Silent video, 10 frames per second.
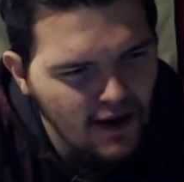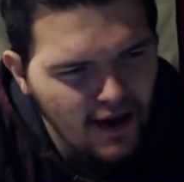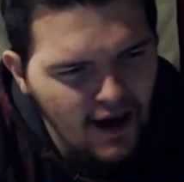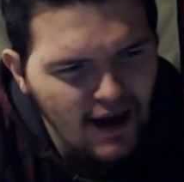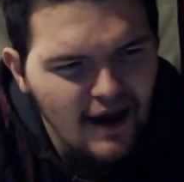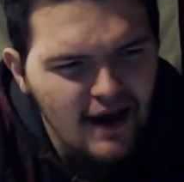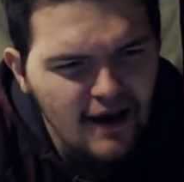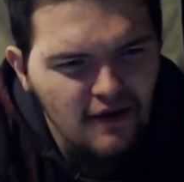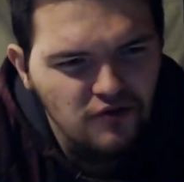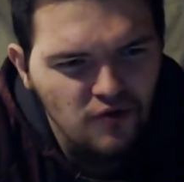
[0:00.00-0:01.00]

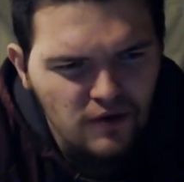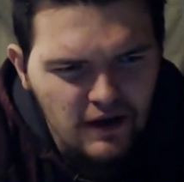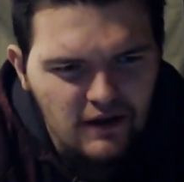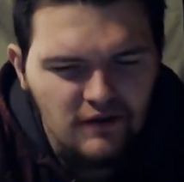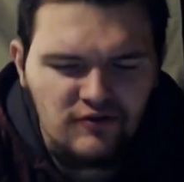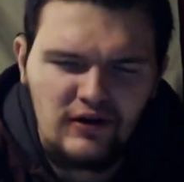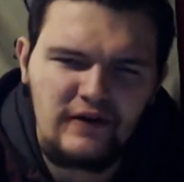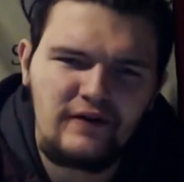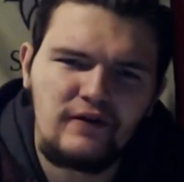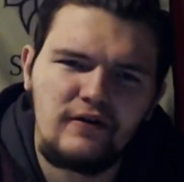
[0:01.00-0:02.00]
And to give the chief
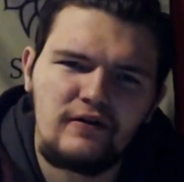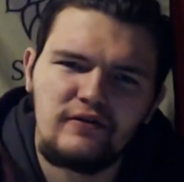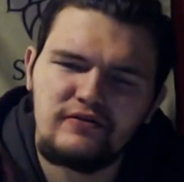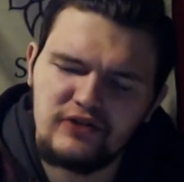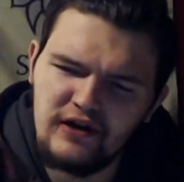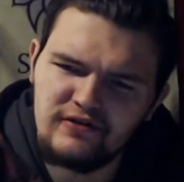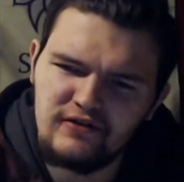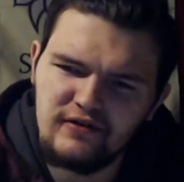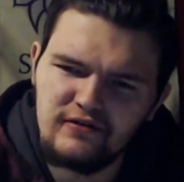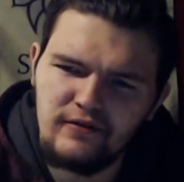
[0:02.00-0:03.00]

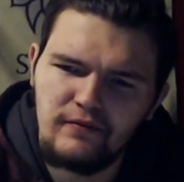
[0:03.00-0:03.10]
justice,